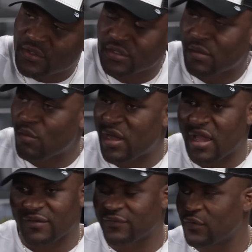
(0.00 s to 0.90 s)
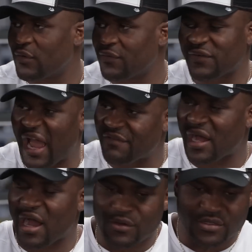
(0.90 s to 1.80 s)
somewhere for five
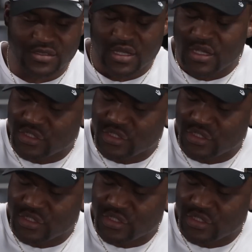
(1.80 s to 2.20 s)
hours,